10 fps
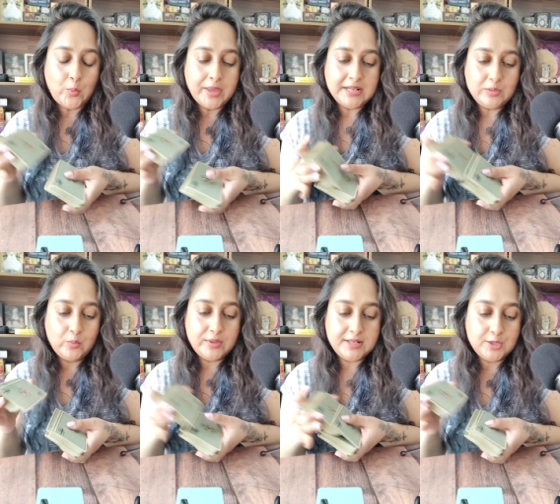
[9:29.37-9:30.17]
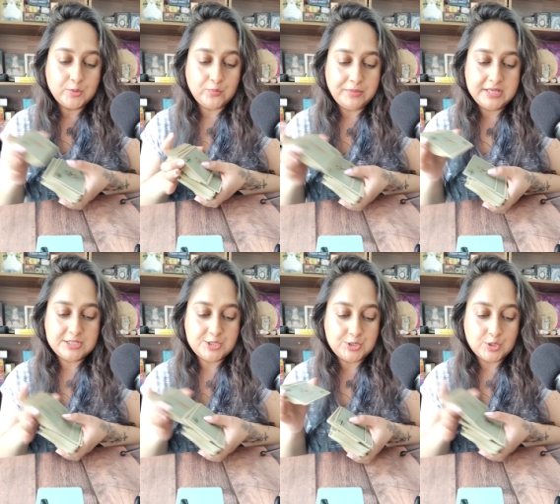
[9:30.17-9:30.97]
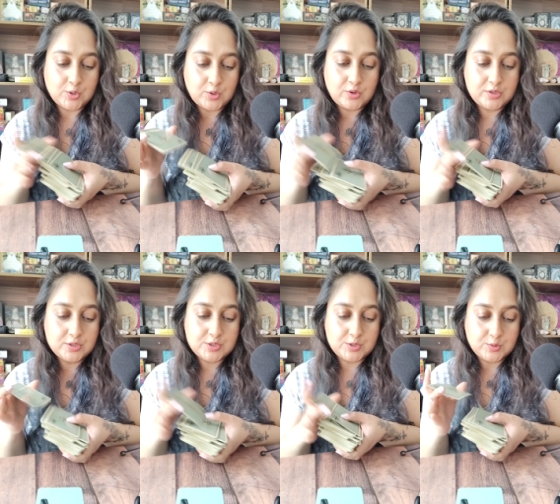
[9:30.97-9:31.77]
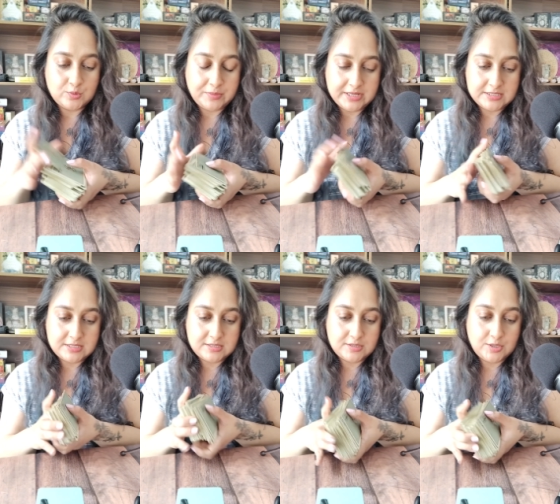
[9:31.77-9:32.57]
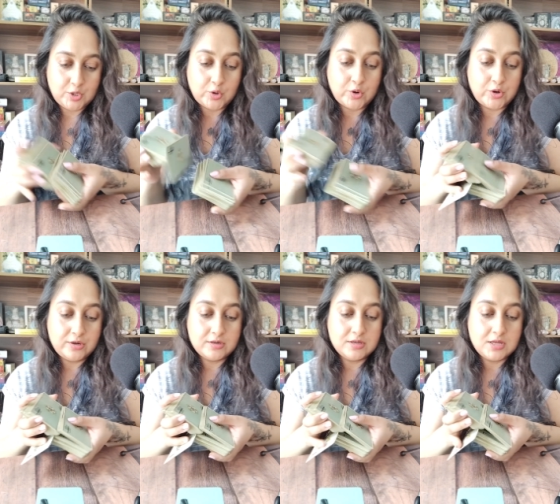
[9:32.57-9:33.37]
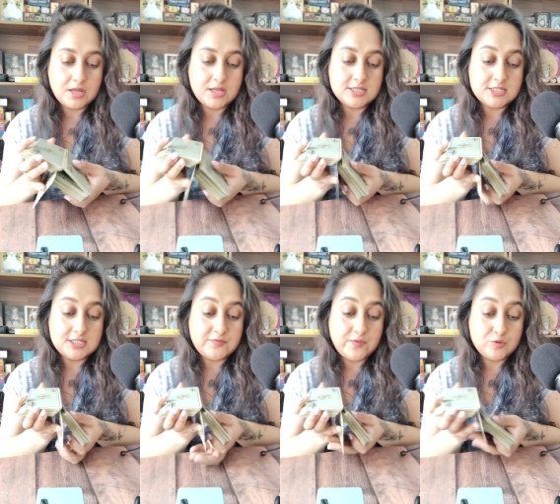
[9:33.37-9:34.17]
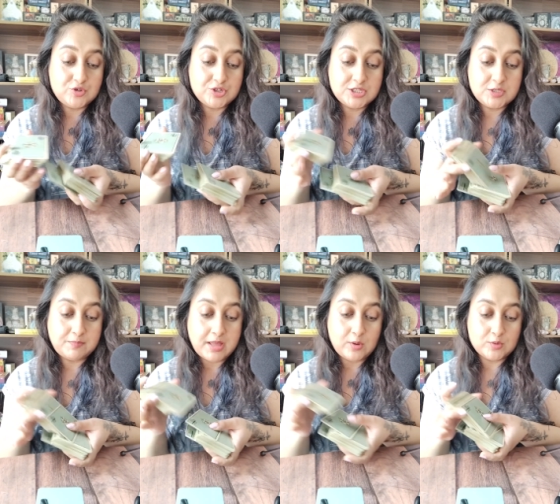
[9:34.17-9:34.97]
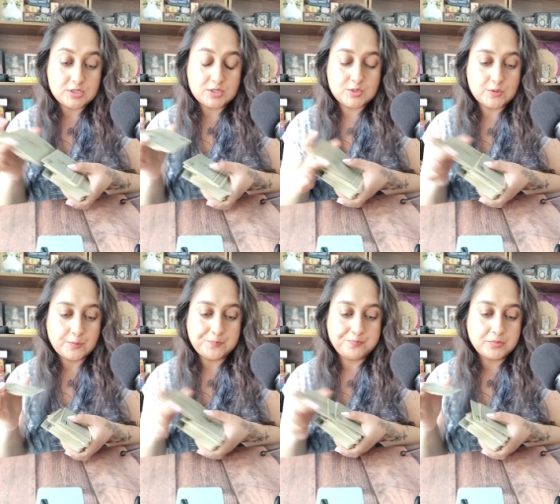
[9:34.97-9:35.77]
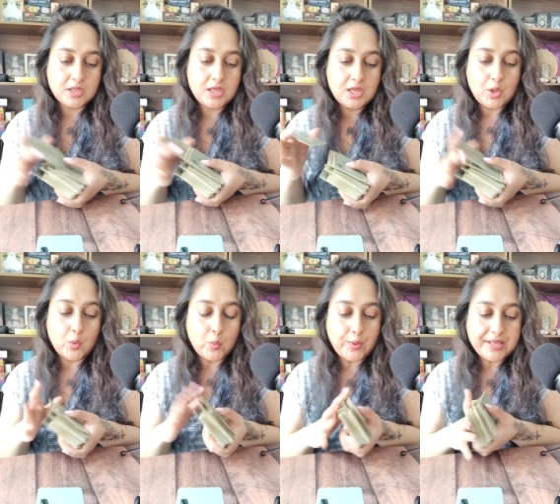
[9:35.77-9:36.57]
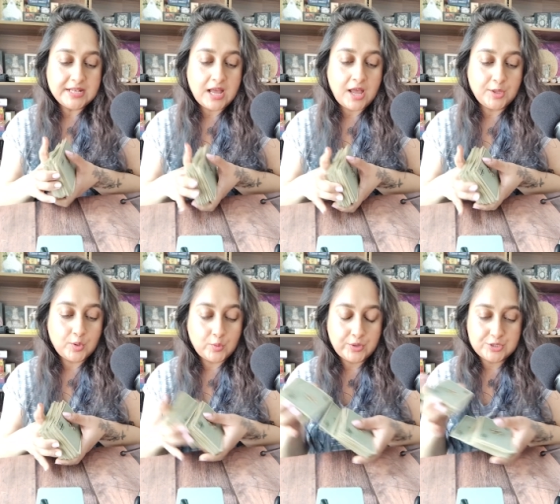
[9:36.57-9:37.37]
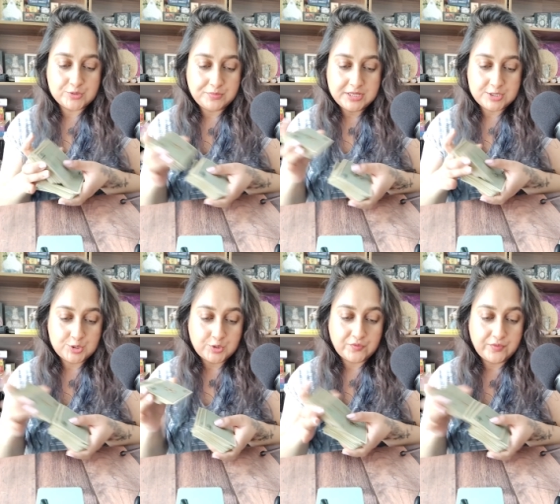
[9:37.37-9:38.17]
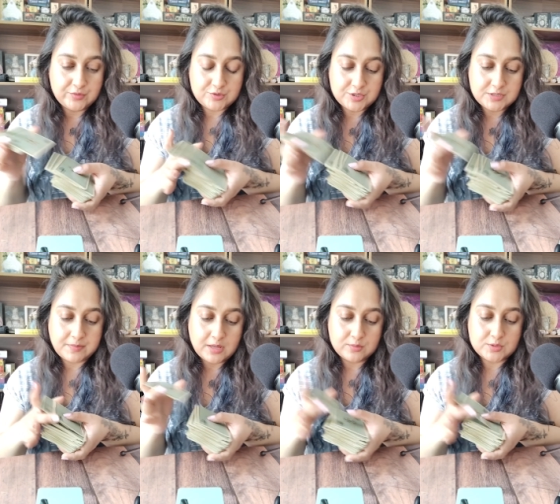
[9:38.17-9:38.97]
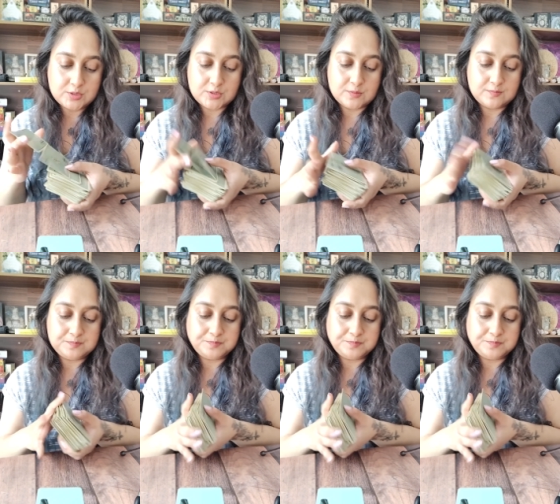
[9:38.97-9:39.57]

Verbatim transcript: when will you meet your soulmate, your future spouse? When are you going to meet your future spouse?